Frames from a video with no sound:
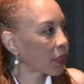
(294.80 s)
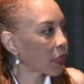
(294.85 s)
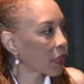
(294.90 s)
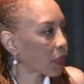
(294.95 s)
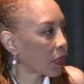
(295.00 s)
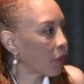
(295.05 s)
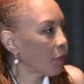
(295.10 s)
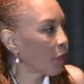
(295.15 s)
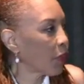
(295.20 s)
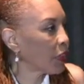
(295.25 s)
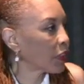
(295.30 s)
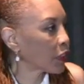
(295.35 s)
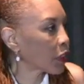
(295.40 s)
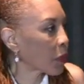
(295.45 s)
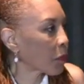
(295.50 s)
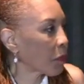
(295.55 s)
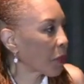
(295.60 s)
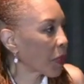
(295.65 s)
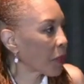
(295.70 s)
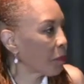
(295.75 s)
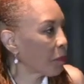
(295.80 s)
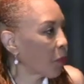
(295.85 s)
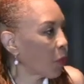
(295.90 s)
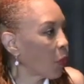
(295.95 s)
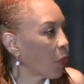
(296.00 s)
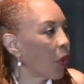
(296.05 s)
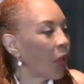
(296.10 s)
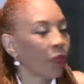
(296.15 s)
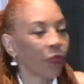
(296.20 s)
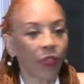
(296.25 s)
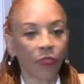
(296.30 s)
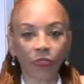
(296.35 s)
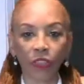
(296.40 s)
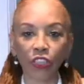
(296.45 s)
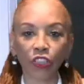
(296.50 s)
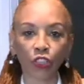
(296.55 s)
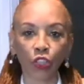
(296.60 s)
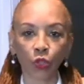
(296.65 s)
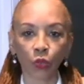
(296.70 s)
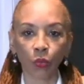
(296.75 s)
convincing people that
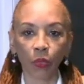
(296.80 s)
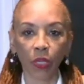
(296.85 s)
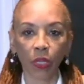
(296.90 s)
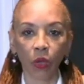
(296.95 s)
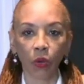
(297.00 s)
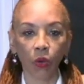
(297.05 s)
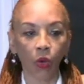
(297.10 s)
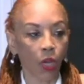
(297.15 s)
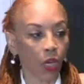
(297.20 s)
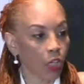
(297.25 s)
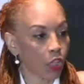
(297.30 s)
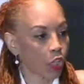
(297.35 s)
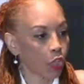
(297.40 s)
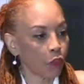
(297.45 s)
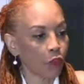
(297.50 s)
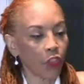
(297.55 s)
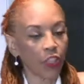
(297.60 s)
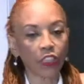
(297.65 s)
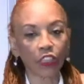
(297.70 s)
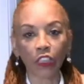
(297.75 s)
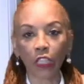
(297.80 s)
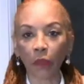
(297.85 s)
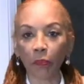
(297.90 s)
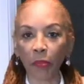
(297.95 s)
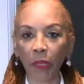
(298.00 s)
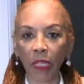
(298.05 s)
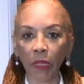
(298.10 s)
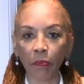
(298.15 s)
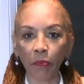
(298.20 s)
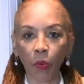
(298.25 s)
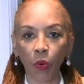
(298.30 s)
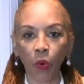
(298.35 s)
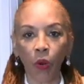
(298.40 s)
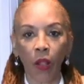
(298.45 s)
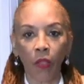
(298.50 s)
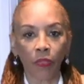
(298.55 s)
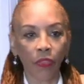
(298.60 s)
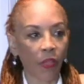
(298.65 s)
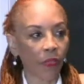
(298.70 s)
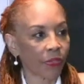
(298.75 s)
this is real, convincing people
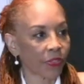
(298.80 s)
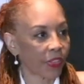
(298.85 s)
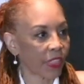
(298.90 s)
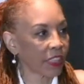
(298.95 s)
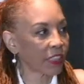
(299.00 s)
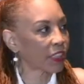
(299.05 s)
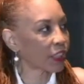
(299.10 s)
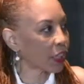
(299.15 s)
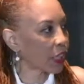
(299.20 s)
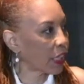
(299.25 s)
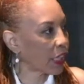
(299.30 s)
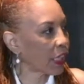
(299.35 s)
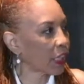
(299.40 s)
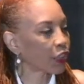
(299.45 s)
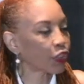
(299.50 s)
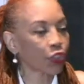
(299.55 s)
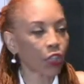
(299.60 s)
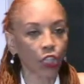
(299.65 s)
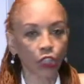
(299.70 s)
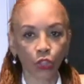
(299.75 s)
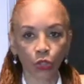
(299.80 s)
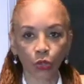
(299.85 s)
that this is a